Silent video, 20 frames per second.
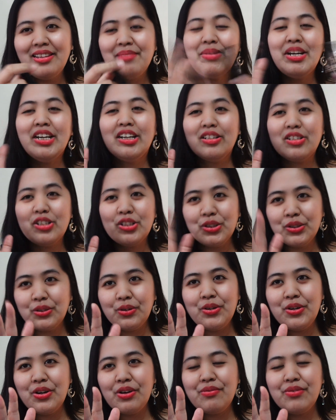I'm gonna show
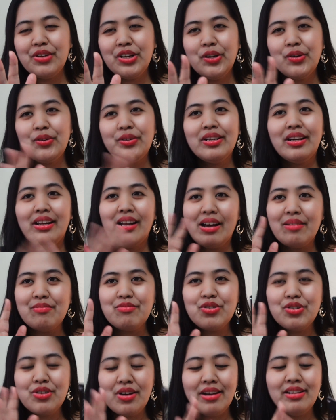you a video that I'm
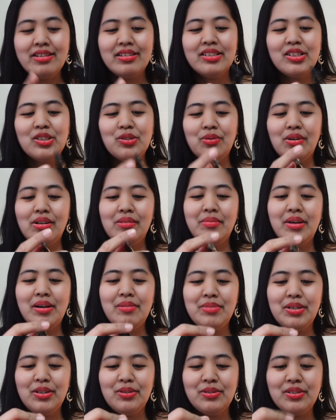trying this one, my
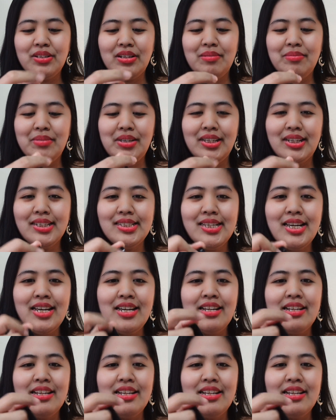amigos and amigas,